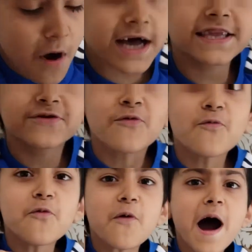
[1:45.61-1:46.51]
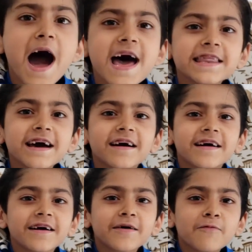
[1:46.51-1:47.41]
What? 1?
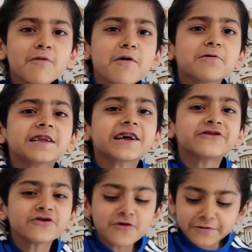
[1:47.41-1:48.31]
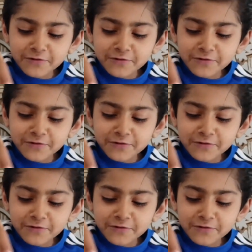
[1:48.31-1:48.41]
What will I do